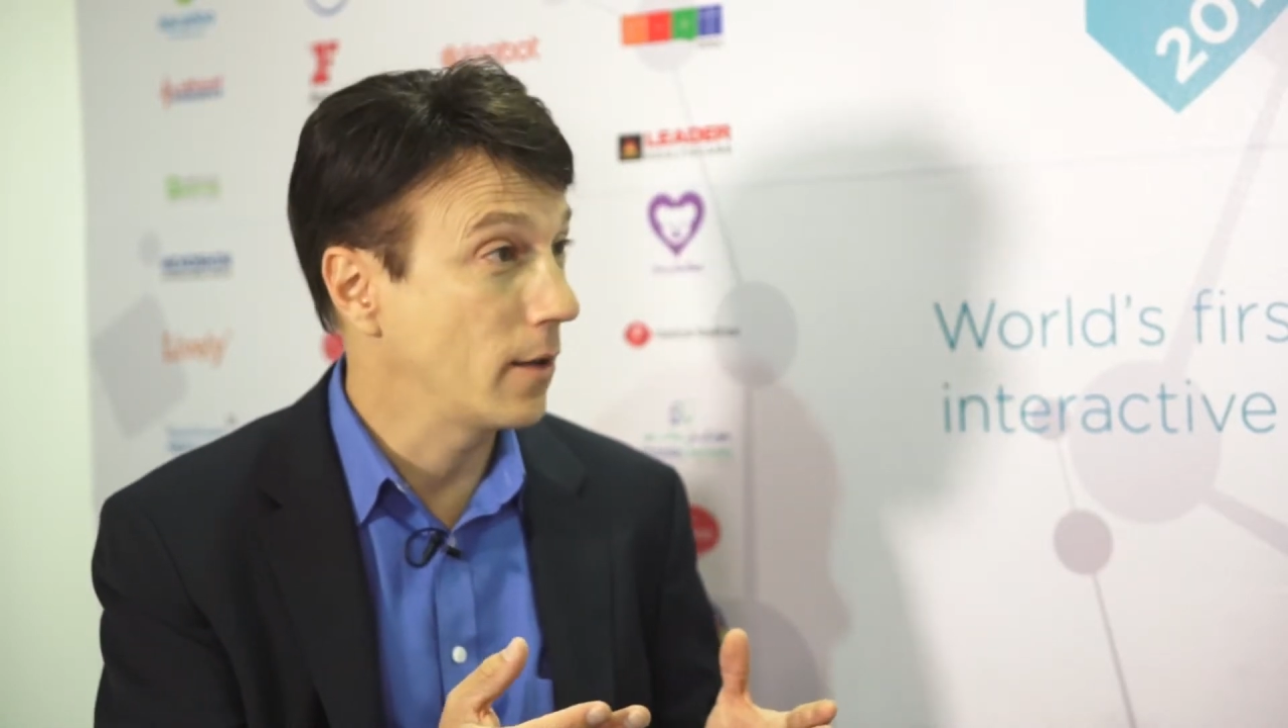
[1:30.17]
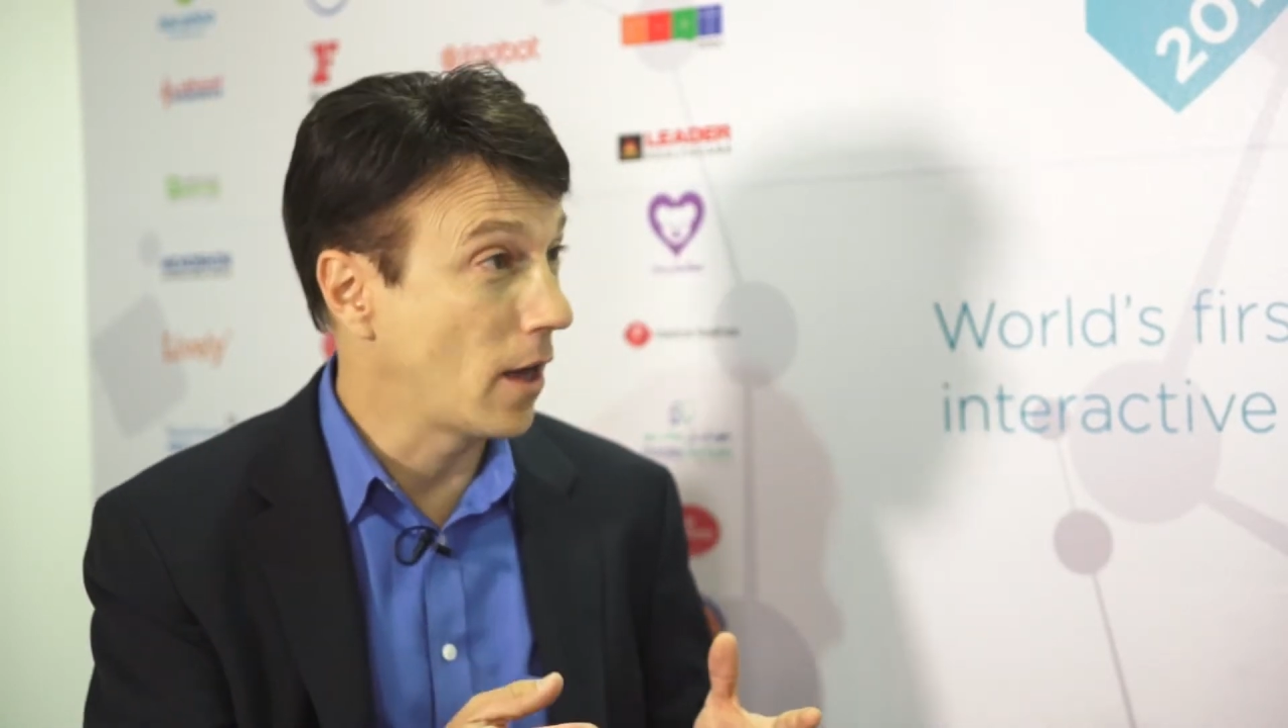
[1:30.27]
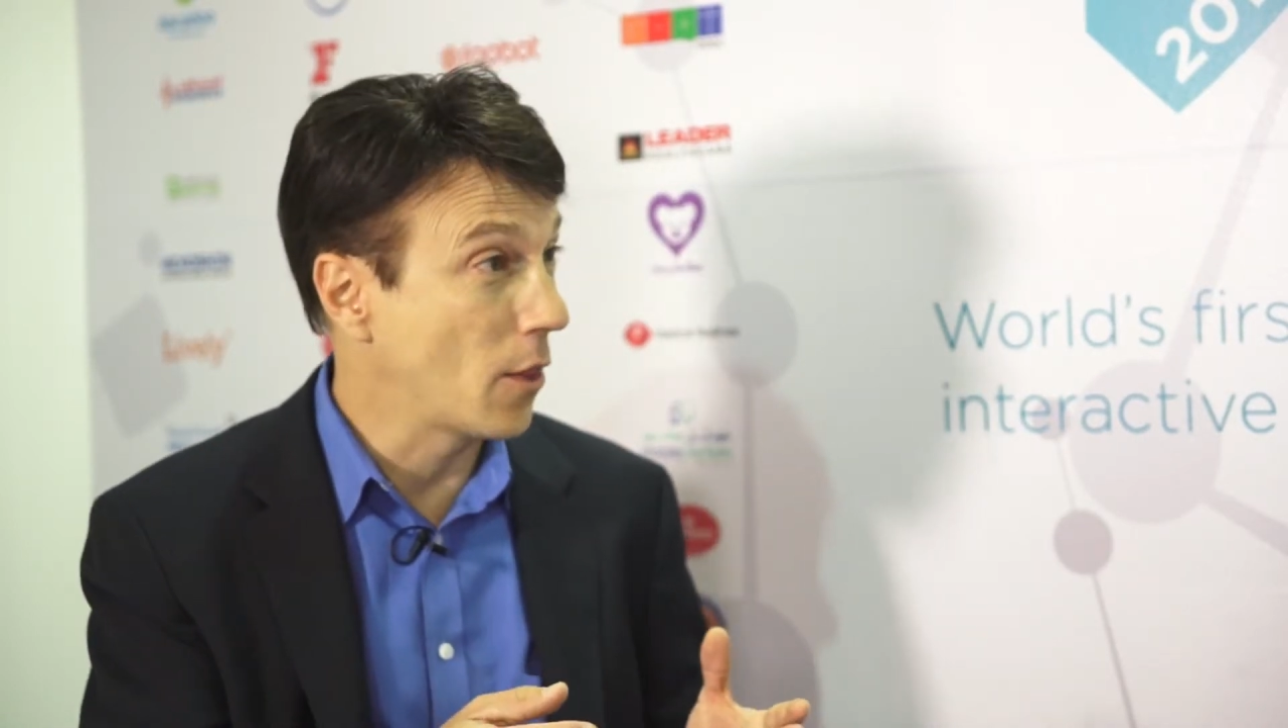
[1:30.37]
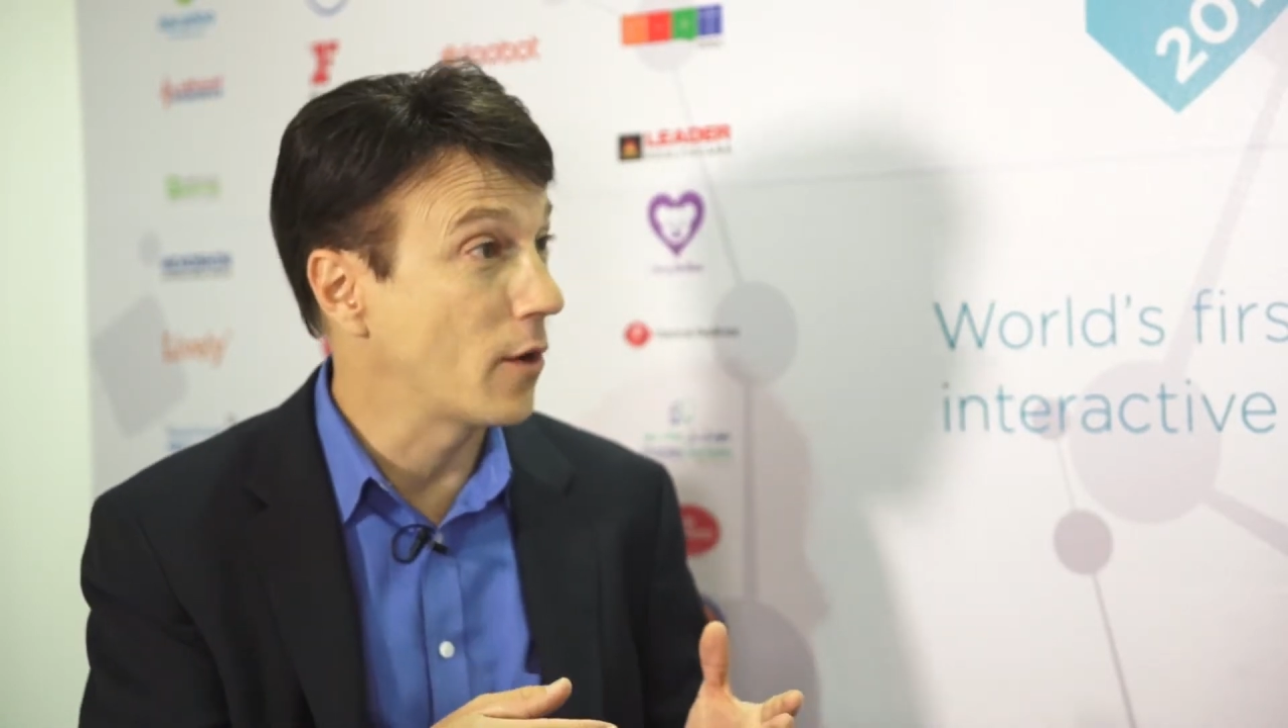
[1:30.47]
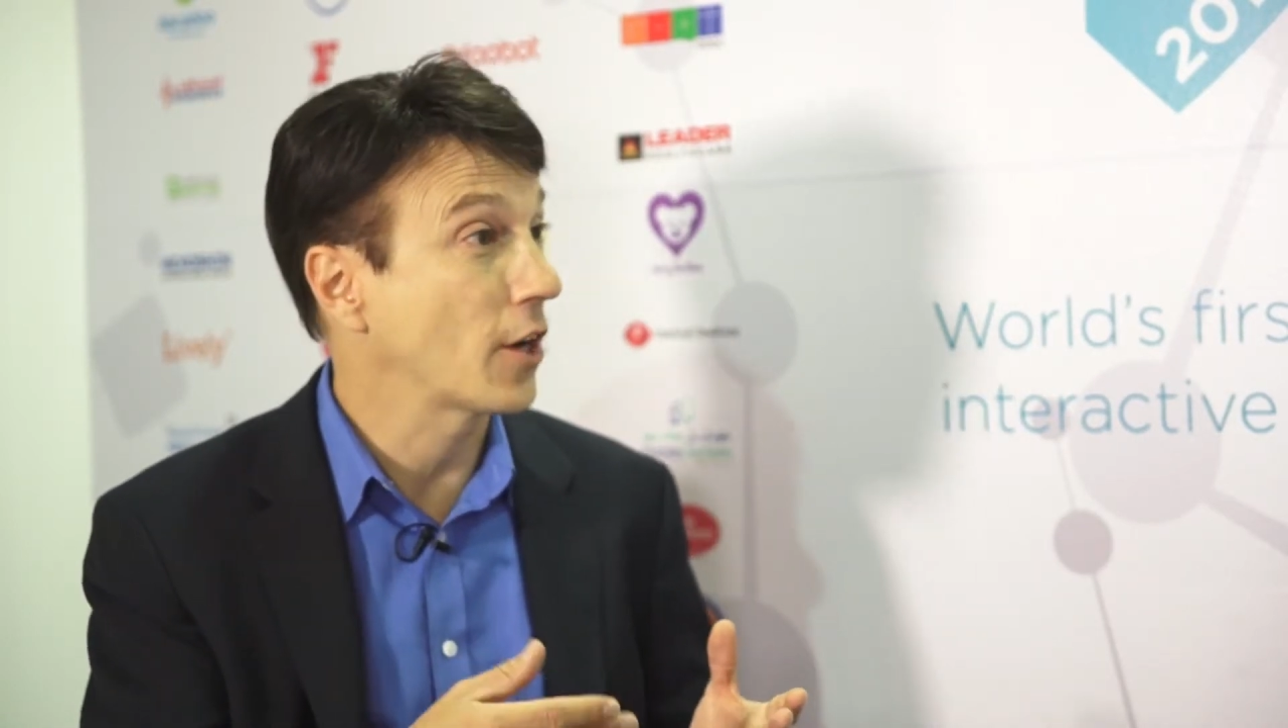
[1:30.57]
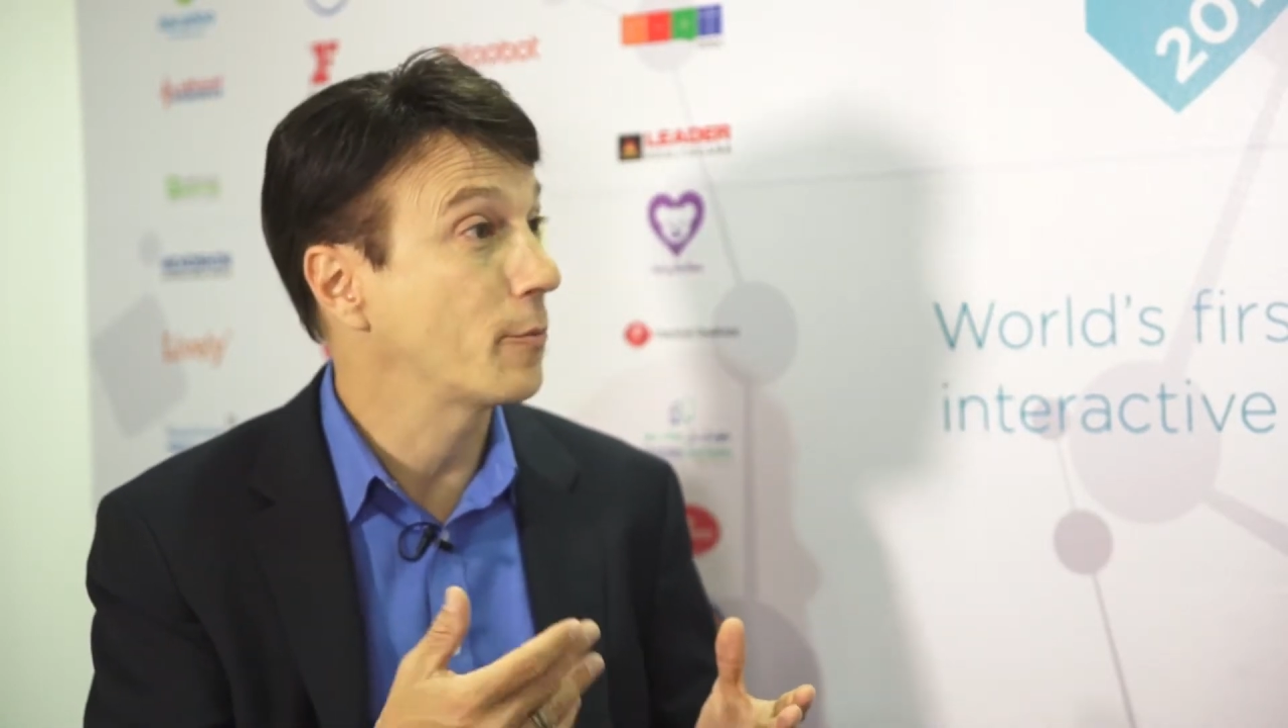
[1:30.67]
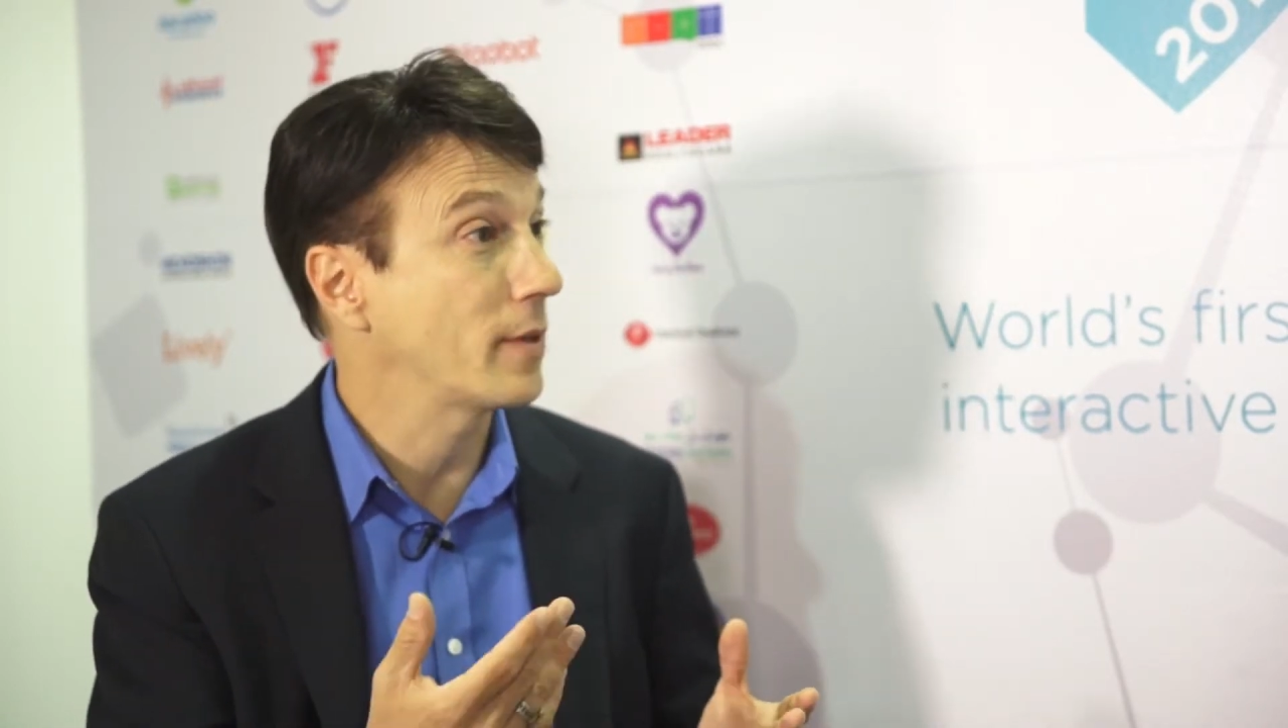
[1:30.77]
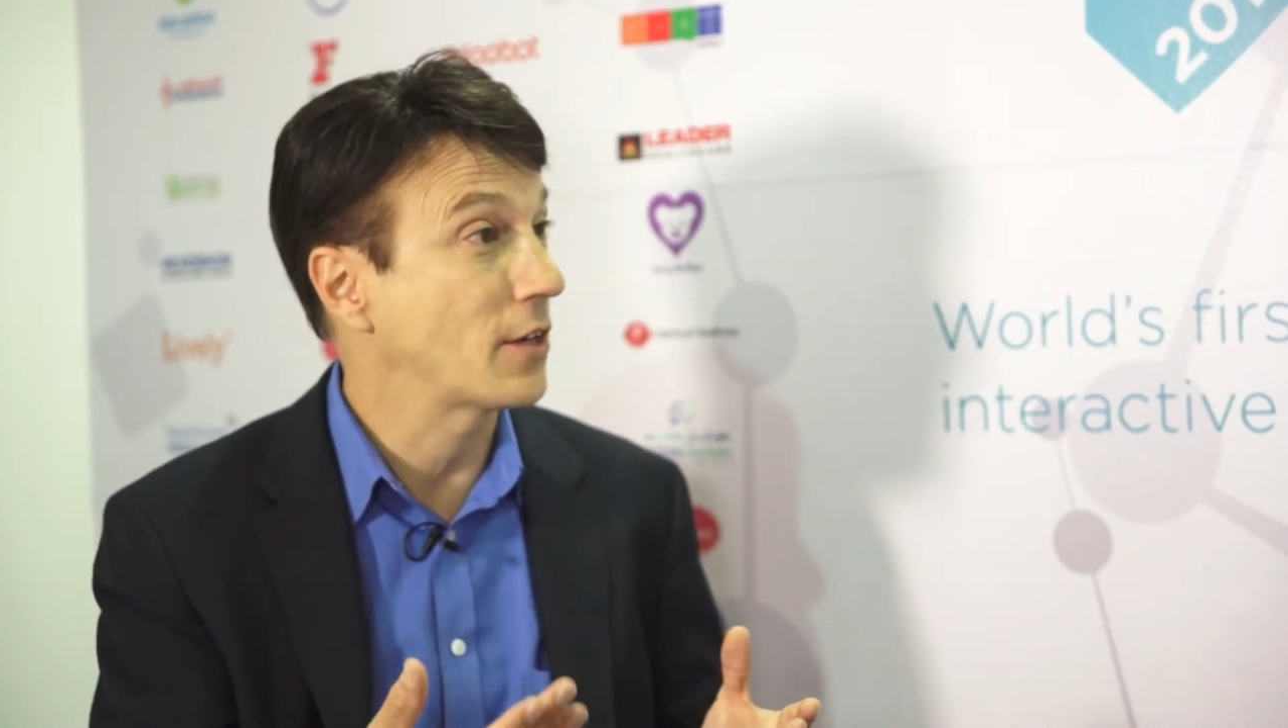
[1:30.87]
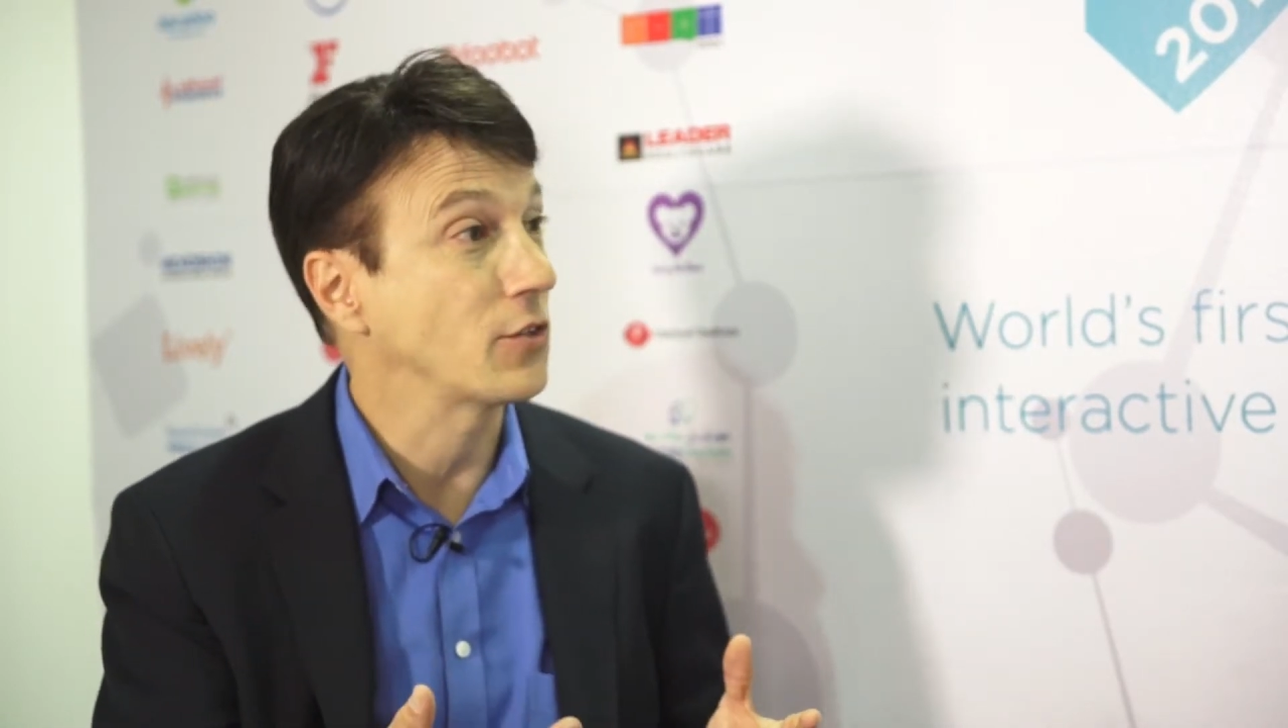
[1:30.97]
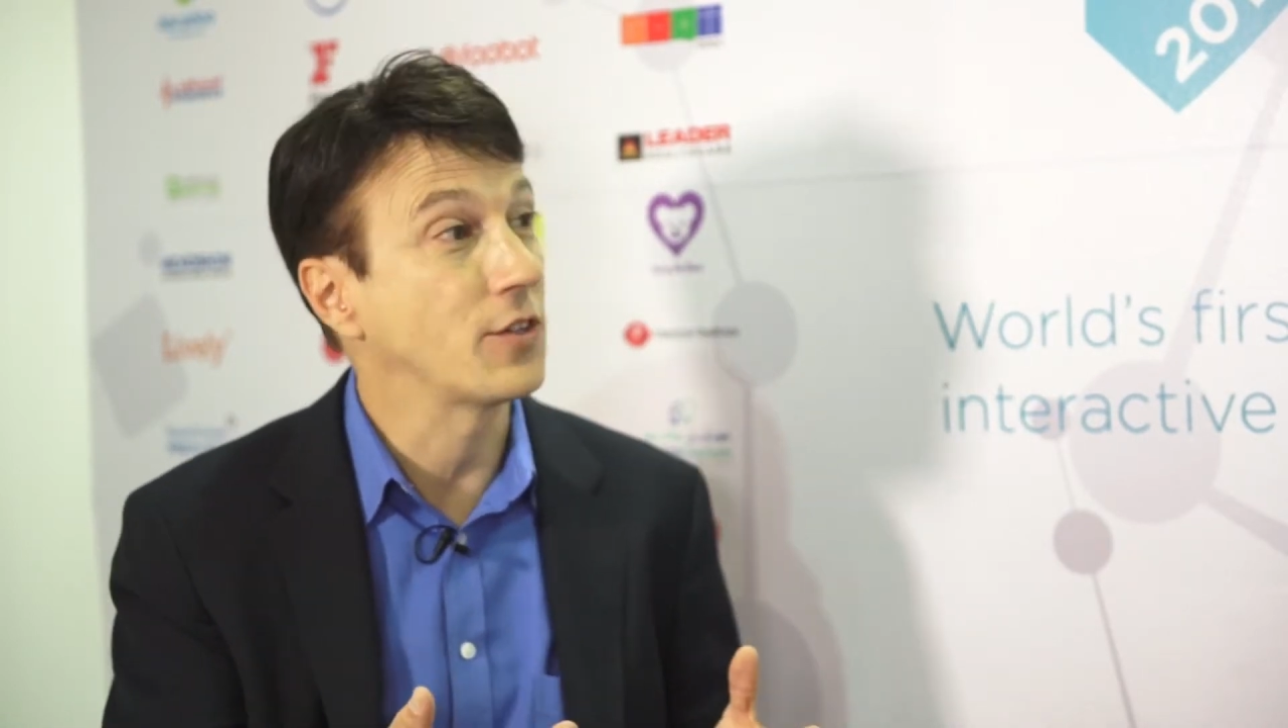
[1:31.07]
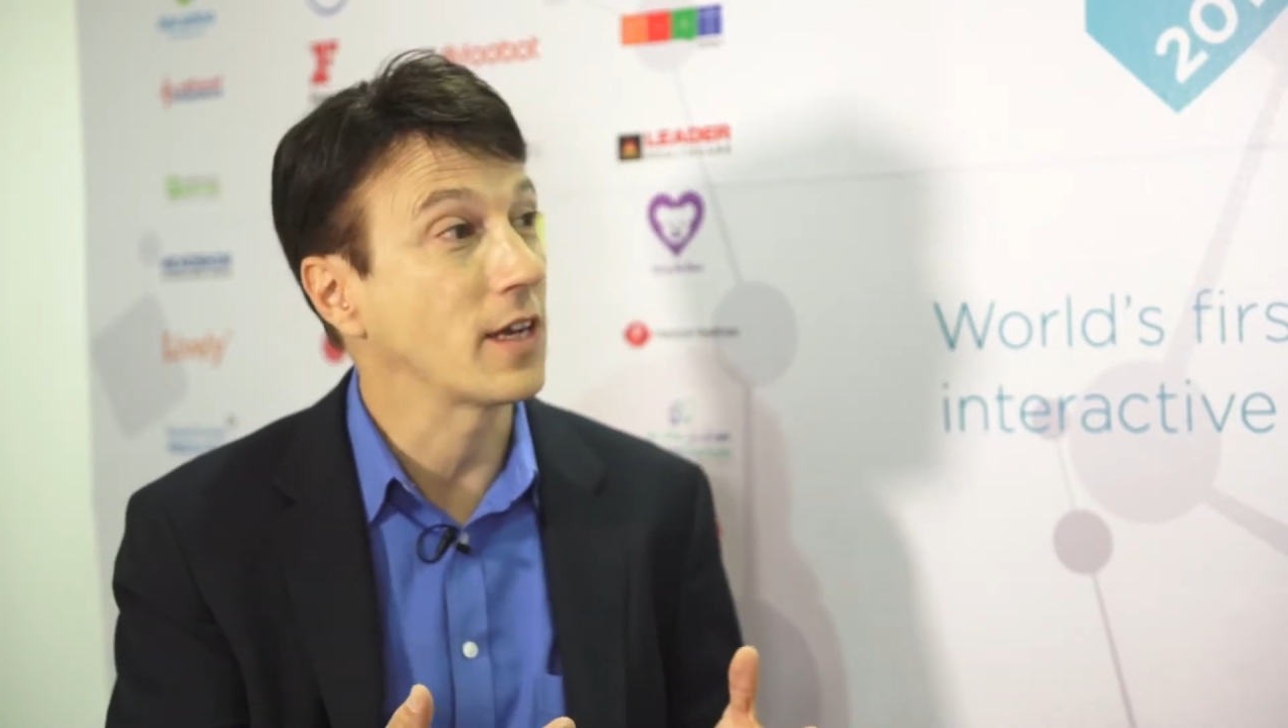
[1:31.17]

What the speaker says: and other exponential